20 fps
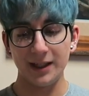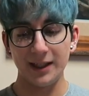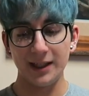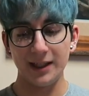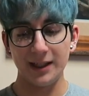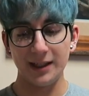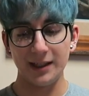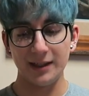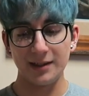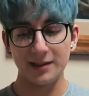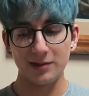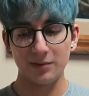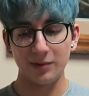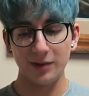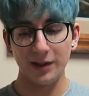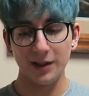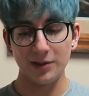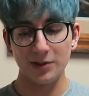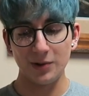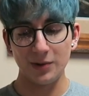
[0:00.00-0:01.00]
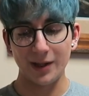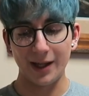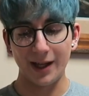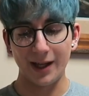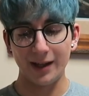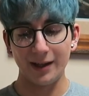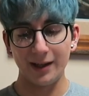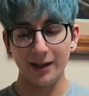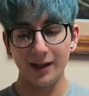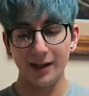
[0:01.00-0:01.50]
And it doesn't really do
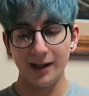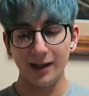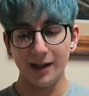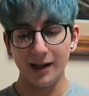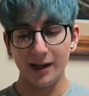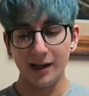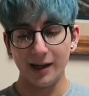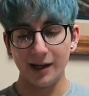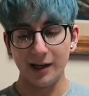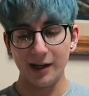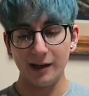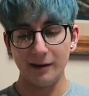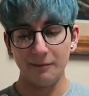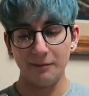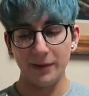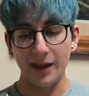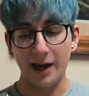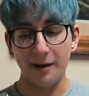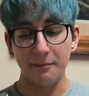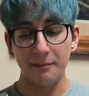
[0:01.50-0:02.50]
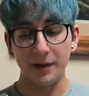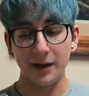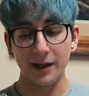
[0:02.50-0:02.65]
that that